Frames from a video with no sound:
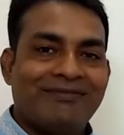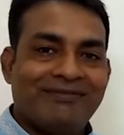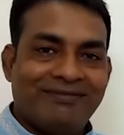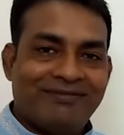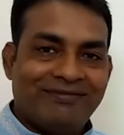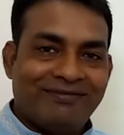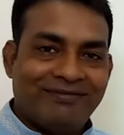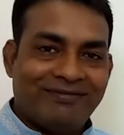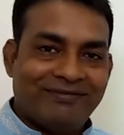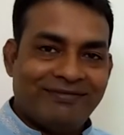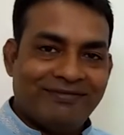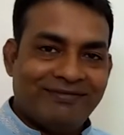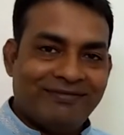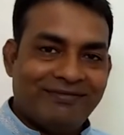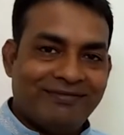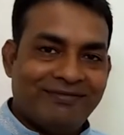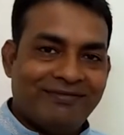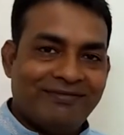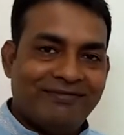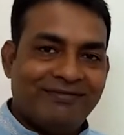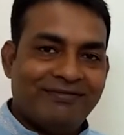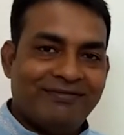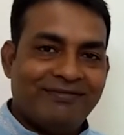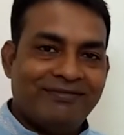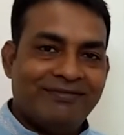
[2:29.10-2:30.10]

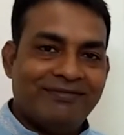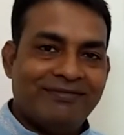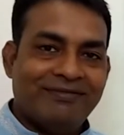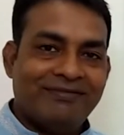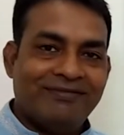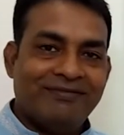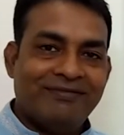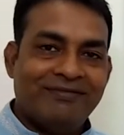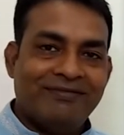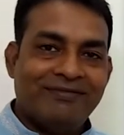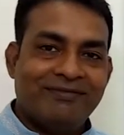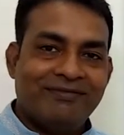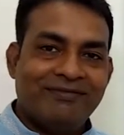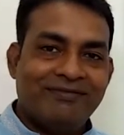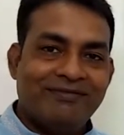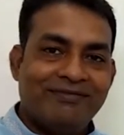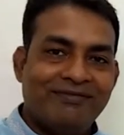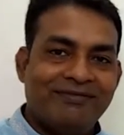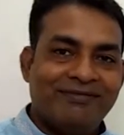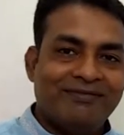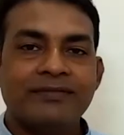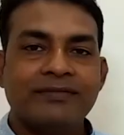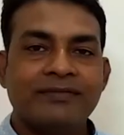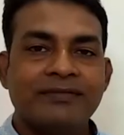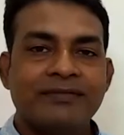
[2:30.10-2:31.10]

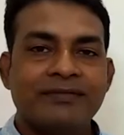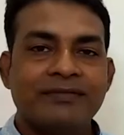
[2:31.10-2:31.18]
[no speech]